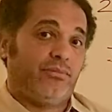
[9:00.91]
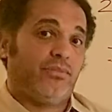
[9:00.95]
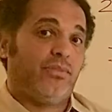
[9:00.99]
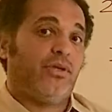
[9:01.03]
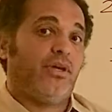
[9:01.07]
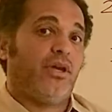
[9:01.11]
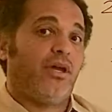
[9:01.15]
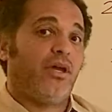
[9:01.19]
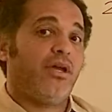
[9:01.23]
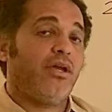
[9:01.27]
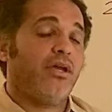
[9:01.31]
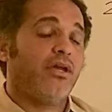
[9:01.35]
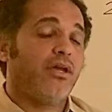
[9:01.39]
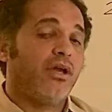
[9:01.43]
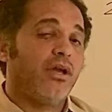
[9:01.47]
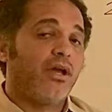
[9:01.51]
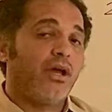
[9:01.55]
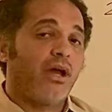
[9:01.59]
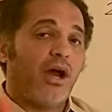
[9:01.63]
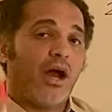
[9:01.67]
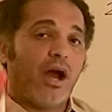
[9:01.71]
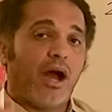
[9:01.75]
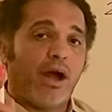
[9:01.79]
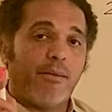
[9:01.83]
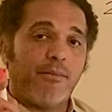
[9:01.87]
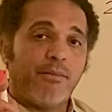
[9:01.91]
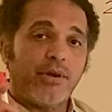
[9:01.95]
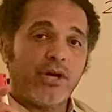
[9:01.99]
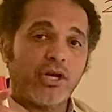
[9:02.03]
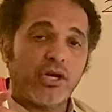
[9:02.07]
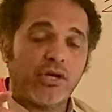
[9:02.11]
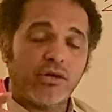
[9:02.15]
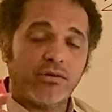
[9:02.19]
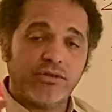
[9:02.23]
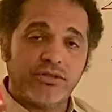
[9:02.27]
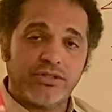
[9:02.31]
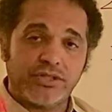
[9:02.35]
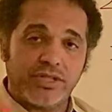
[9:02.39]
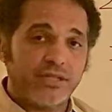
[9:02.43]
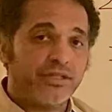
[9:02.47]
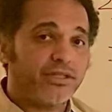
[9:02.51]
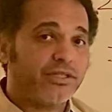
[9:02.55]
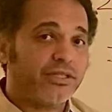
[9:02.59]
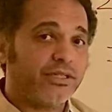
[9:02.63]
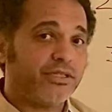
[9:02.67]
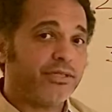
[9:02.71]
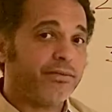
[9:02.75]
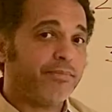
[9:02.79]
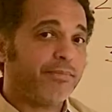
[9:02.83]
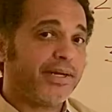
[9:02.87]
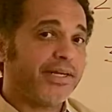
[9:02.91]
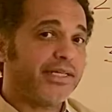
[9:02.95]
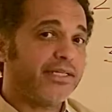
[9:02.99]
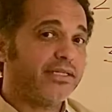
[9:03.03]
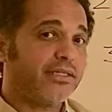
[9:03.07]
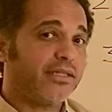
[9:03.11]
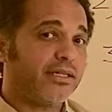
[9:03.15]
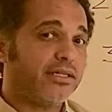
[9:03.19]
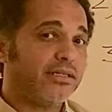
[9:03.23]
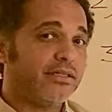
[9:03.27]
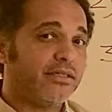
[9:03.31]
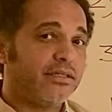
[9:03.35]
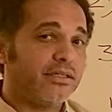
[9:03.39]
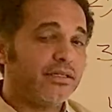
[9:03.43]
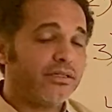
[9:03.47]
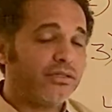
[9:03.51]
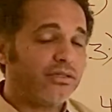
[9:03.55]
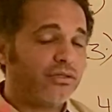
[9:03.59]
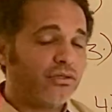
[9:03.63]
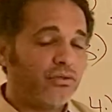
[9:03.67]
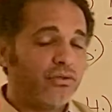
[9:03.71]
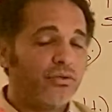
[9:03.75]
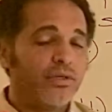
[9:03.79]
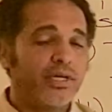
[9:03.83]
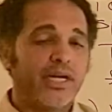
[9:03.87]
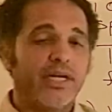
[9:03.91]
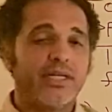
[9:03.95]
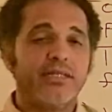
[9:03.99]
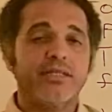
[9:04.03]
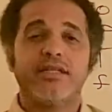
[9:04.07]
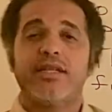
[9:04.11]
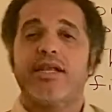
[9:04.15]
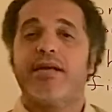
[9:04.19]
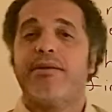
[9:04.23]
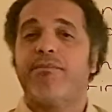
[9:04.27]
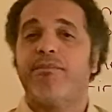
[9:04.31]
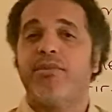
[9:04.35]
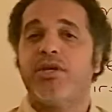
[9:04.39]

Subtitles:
Okay? I'm going to go sentence by sentence. You guys let